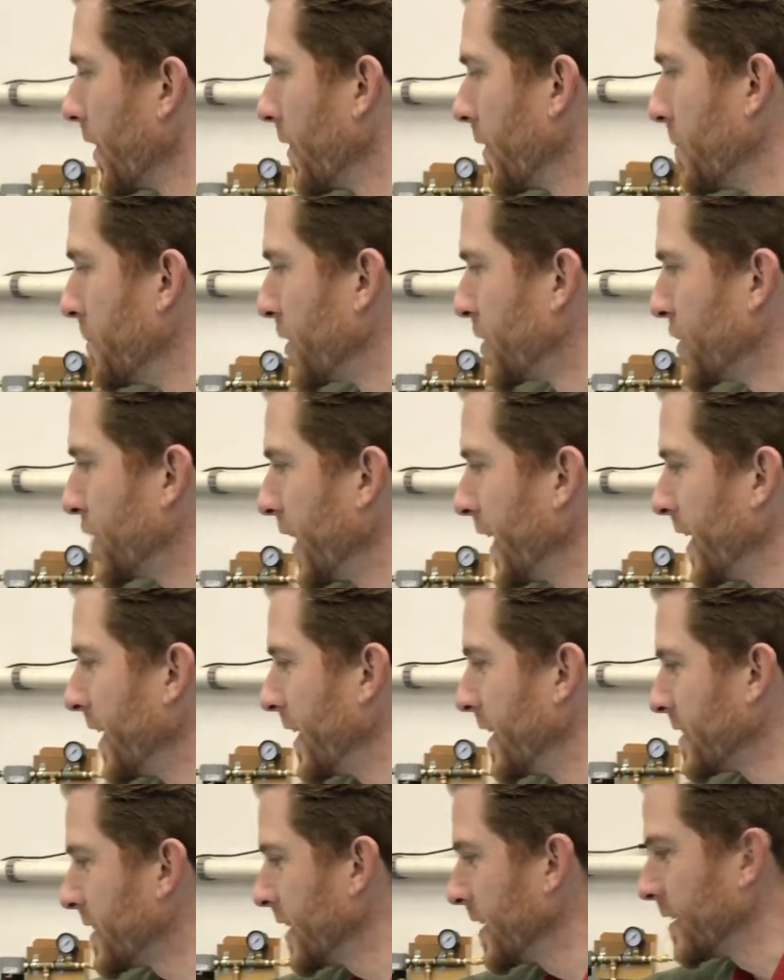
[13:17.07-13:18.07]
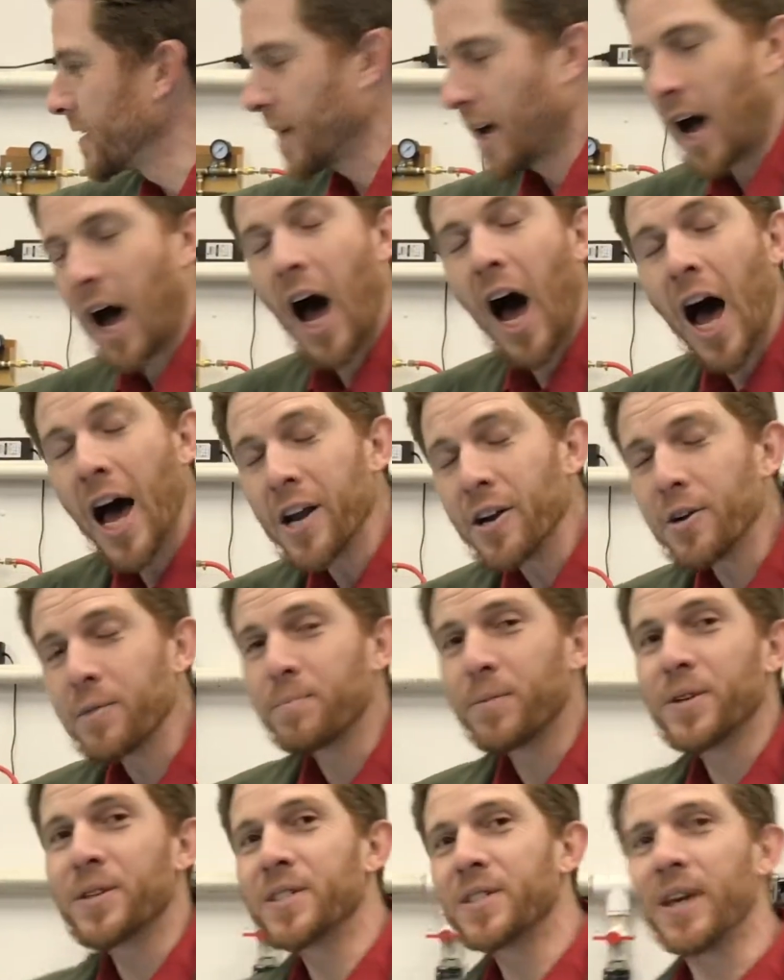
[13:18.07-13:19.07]
The machine isn't
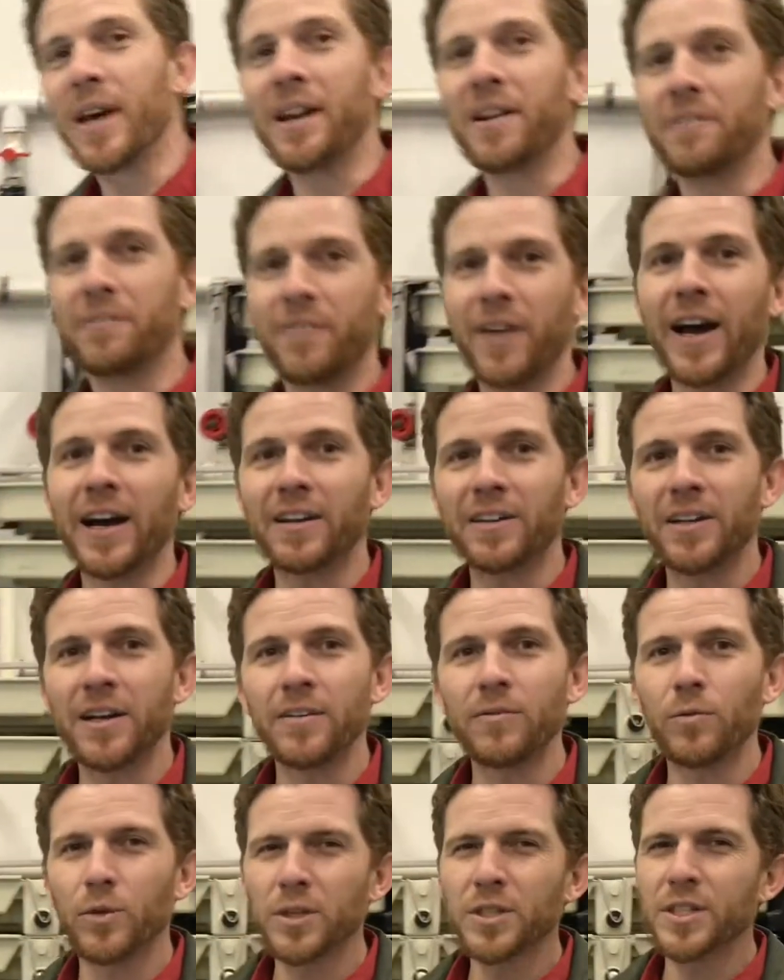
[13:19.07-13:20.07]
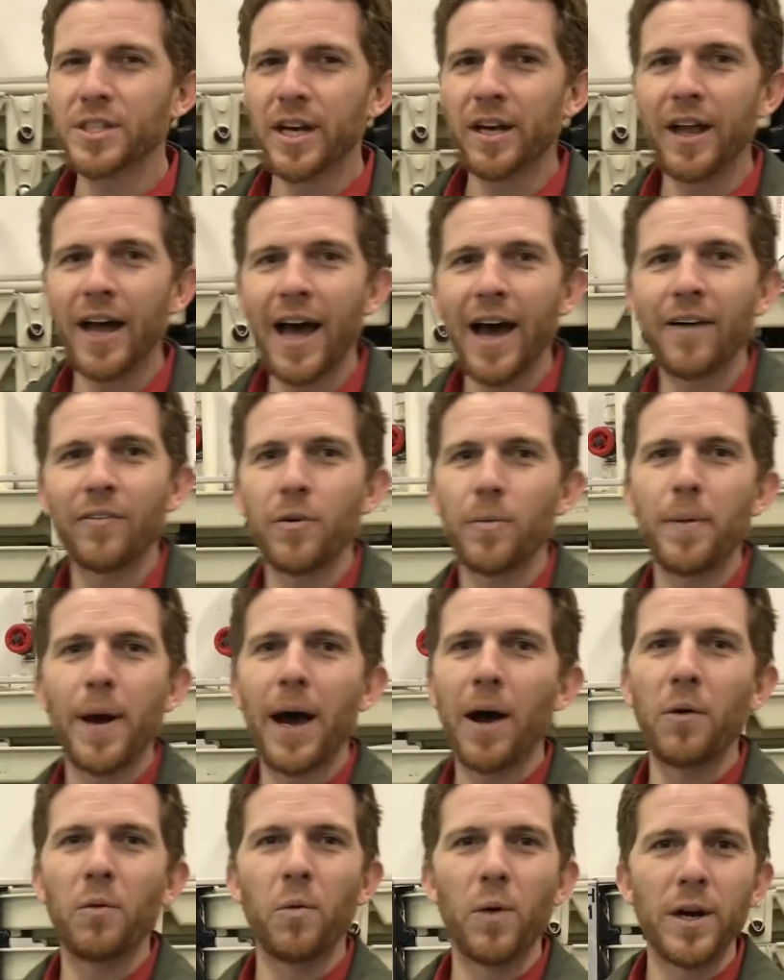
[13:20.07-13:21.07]
100% effective. We'll still have
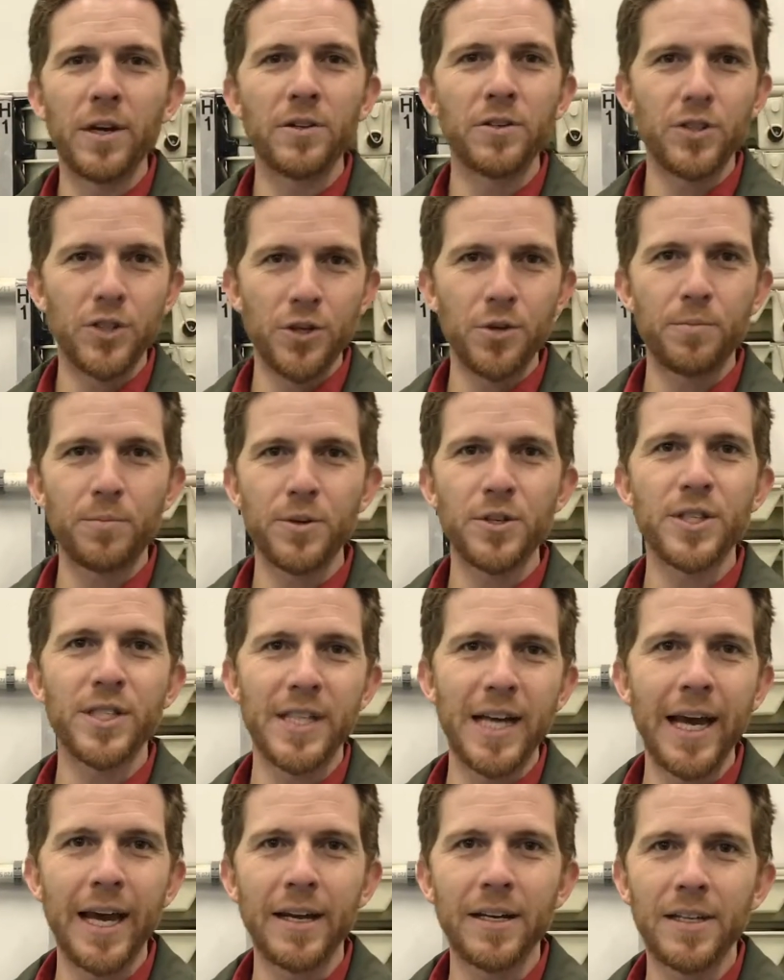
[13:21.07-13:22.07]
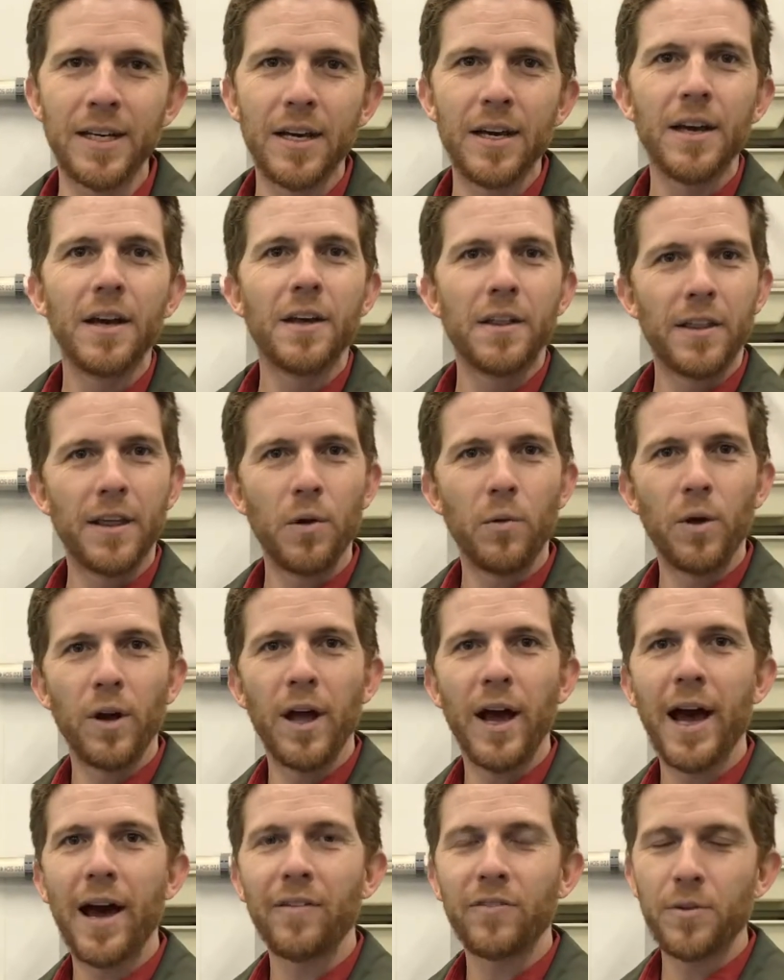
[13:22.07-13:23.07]
about 1-2% that
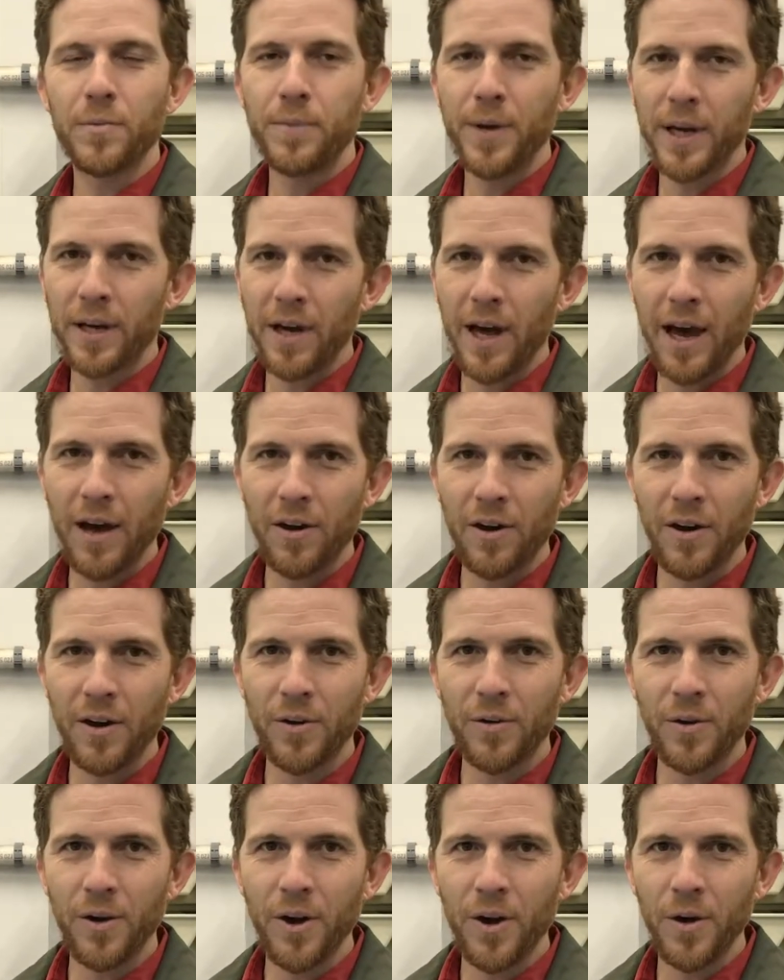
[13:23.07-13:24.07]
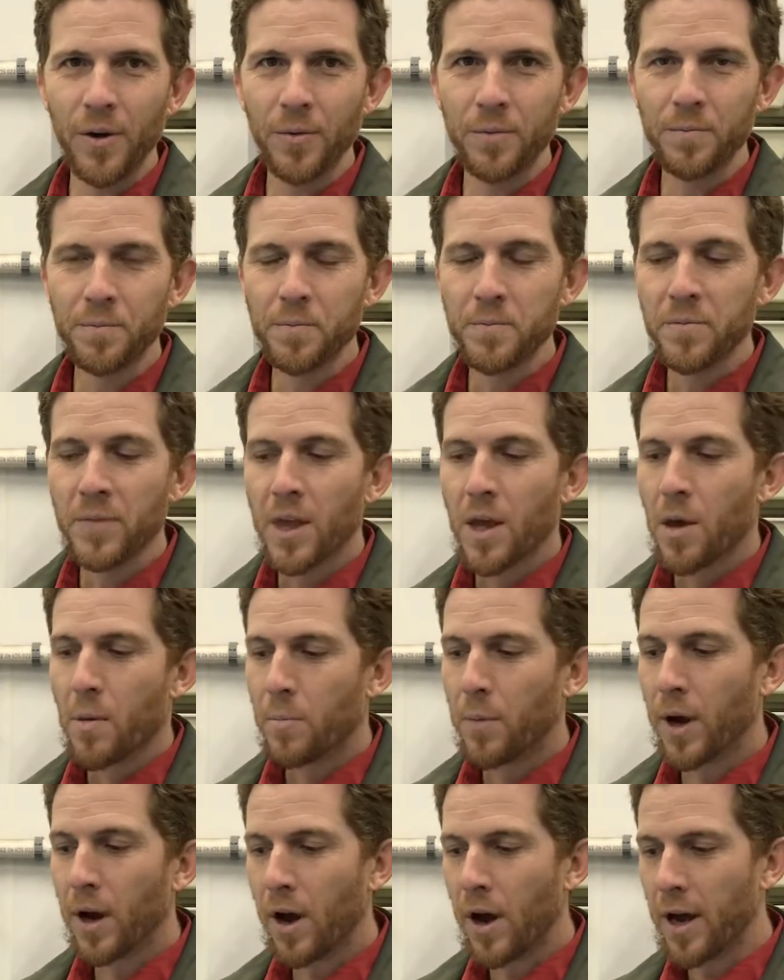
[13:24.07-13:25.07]
we'll have to pick out on our own.
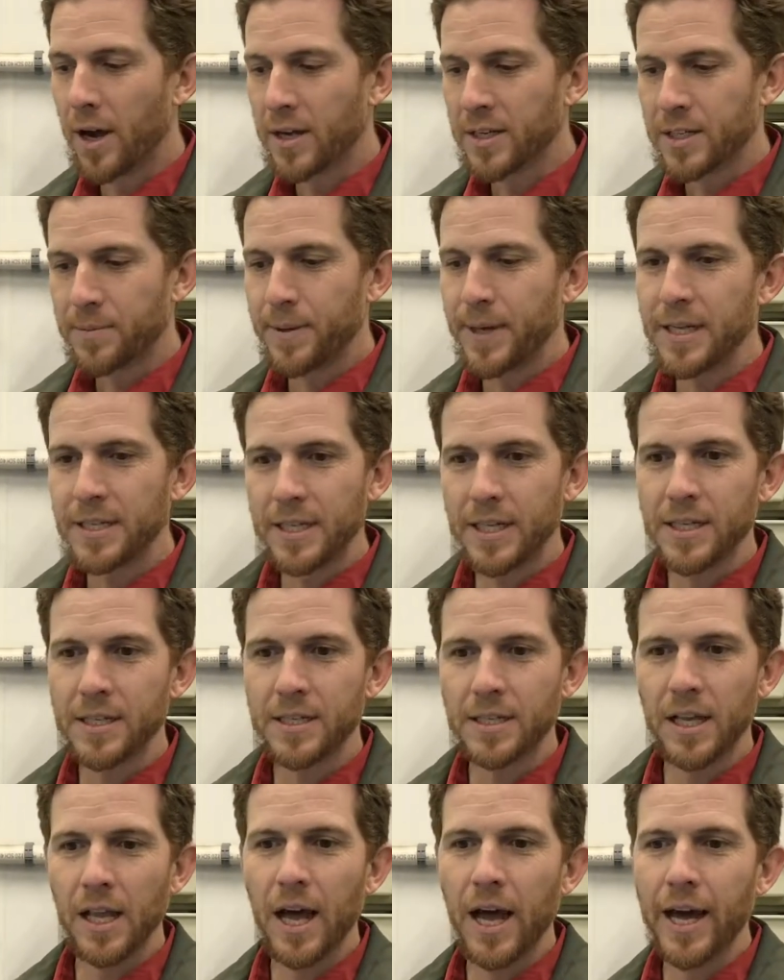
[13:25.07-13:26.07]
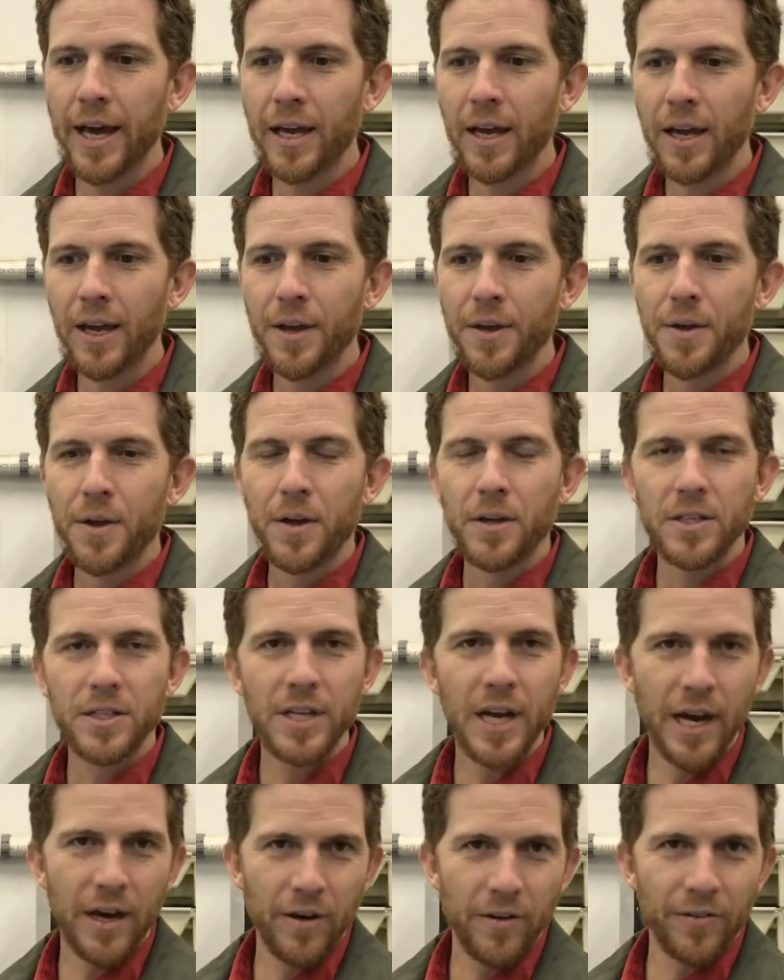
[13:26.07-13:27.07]
But on a species like
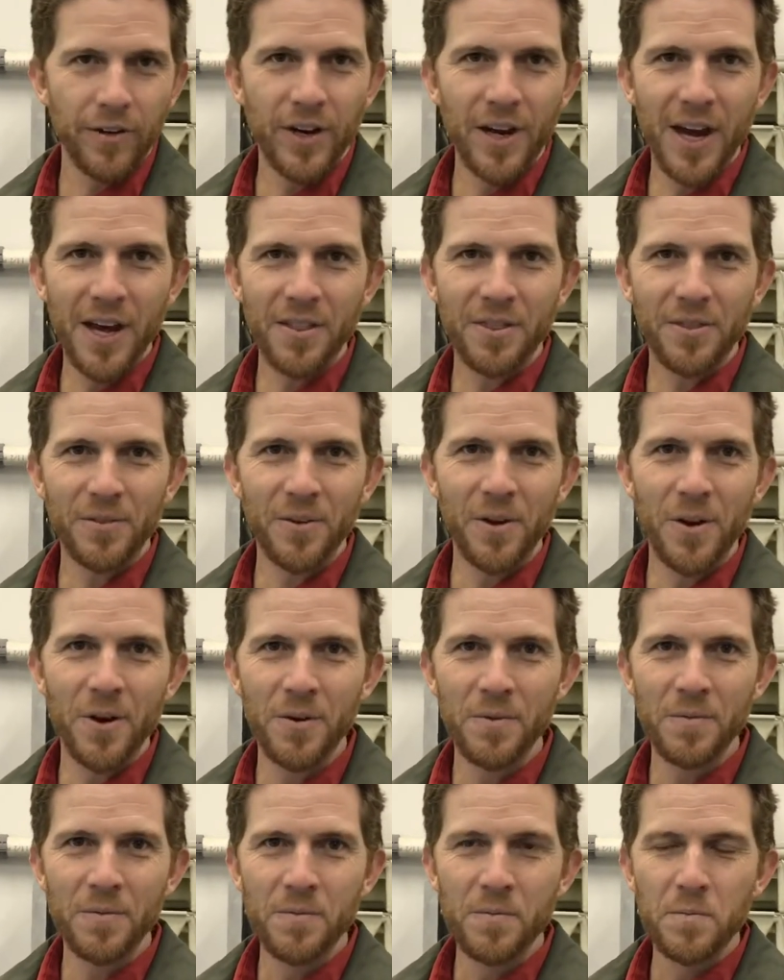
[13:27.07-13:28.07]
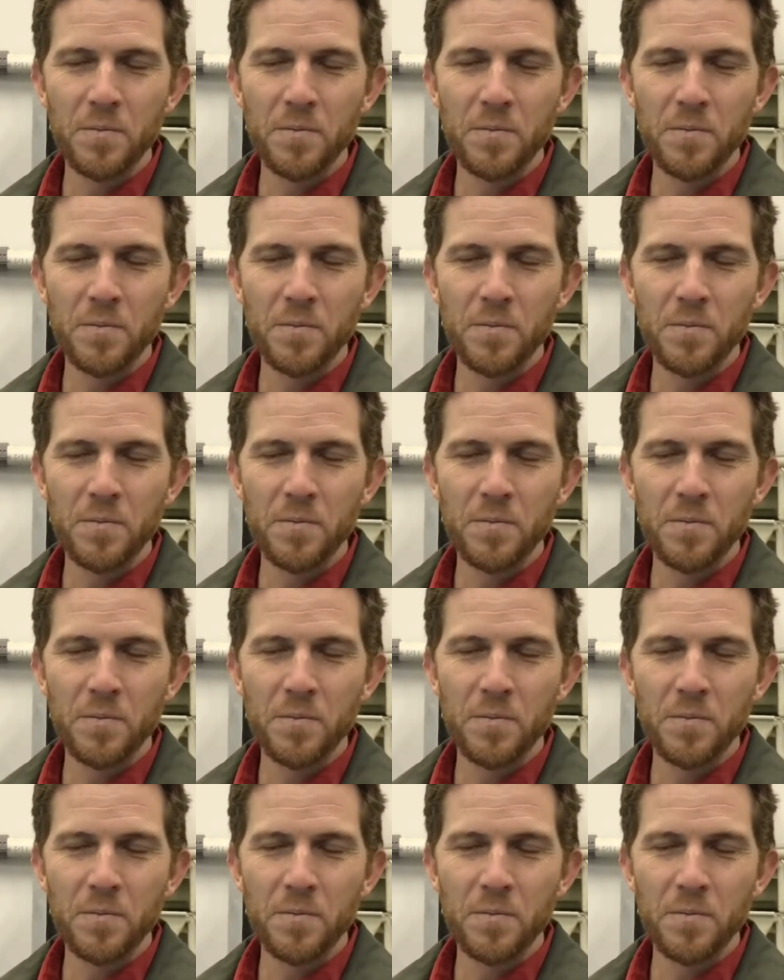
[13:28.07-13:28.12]
Snake River cutthroat,